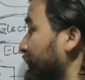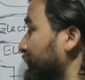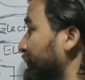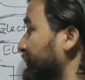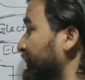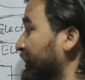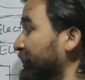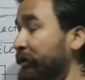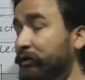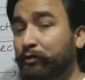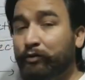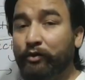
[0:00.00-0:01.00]

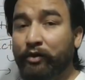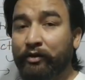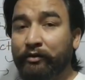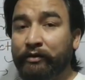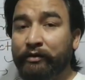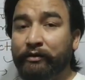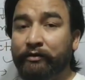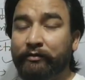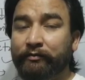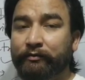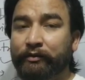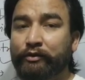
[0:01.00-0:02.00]
they do not
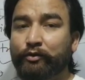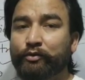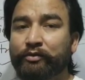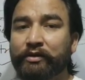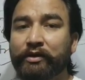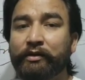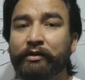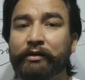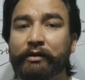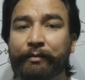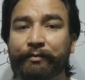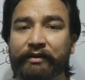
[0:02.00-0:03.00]
dissociate
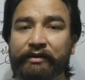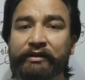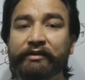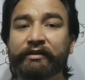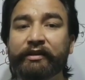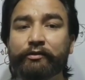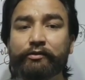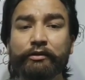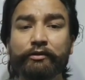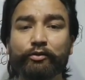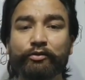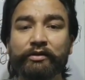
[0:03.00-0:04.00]
completely, they
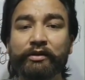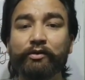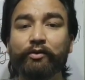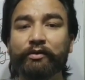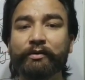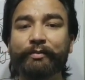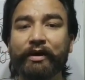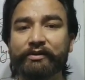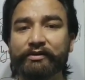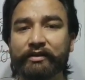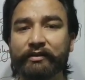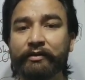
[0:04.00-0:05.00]
dissociate only
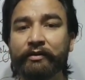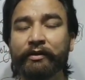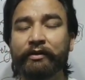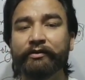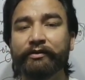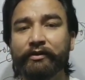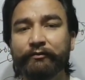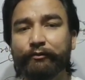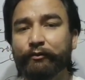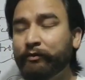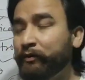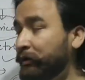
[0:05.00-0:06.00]
partially,
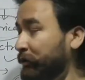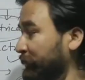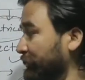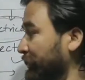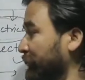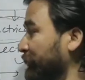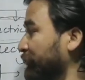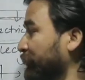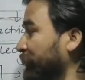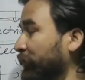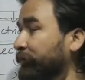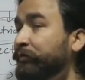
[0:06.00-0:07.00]
therefore they will
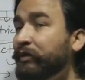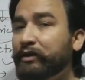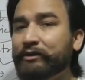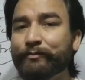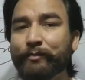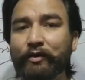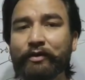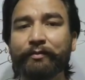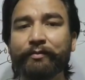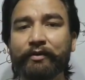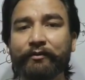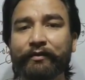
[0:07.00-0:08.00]
form small
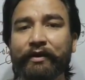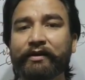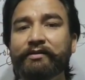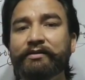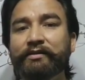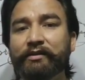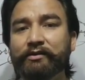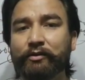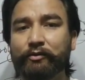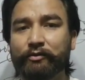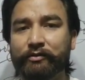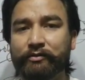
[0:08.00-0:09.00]
number of ions in their
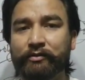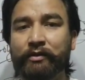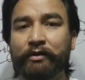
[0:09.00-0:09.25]
solutions.